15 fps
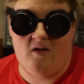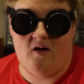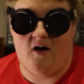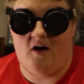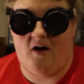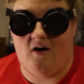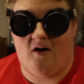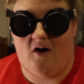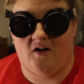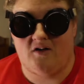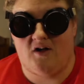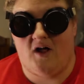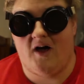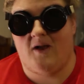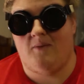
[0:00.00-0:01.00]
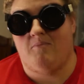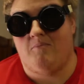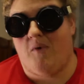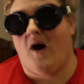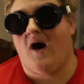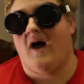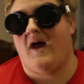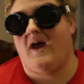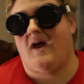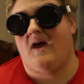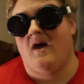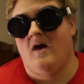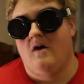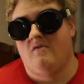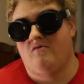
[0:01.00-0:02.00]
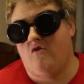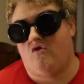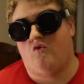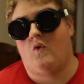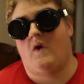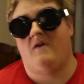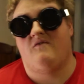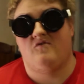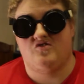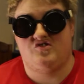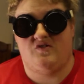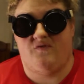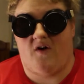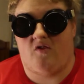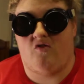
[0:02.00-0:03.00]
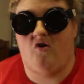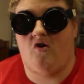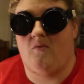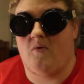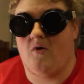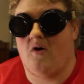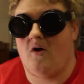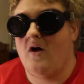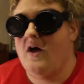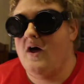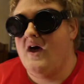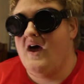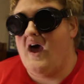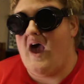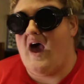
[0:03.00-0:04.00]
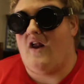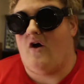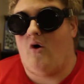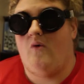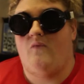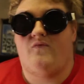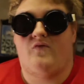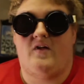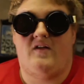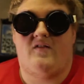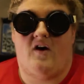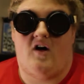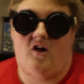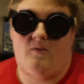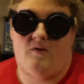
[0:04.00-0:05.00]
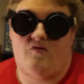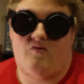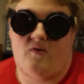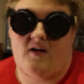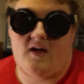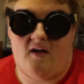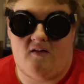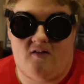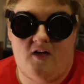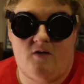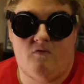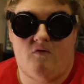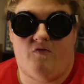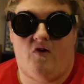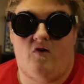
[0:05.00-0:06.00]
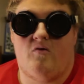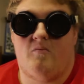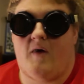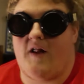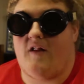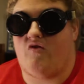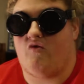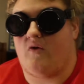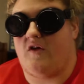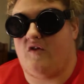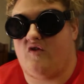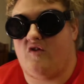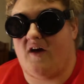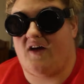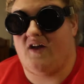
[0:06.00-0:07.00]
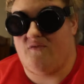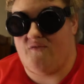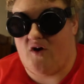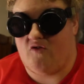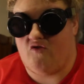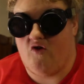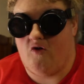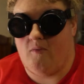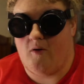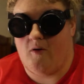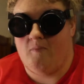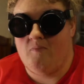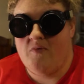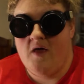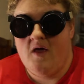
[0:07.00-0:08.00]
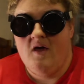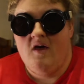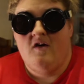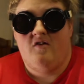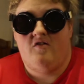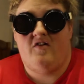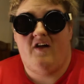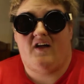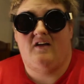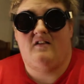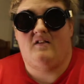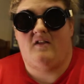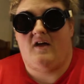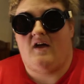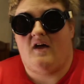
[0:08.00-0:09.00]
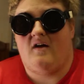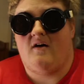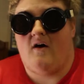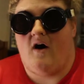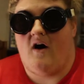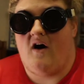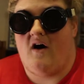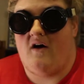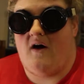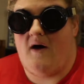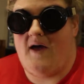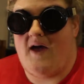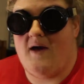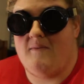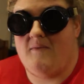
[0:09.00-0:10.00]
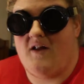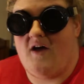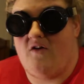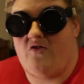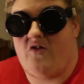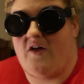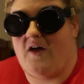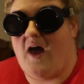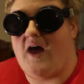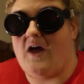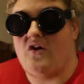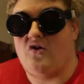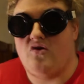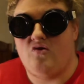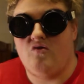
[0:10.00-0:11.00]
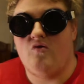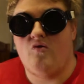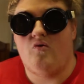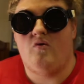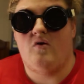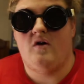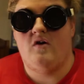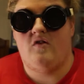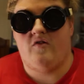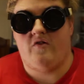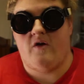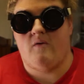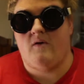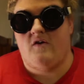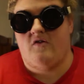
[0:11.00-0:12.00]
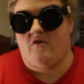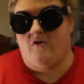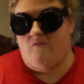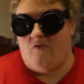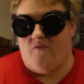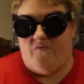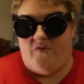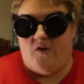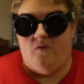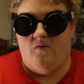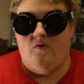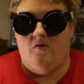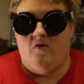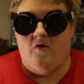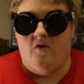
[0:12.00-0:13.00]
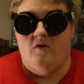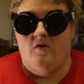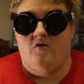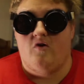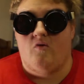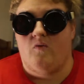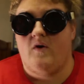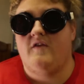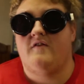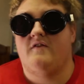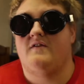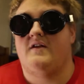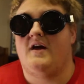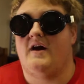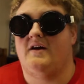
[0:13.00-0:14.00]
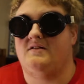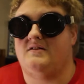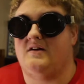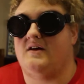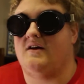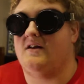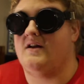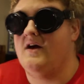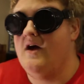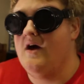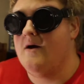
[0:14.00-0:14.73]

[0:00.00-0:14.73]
uh, online by the 21st of October, and hopefully the Halloween 2018 review by the 22nd of October. Secondly, uh, I am announcing a new series of reviews. So recently I did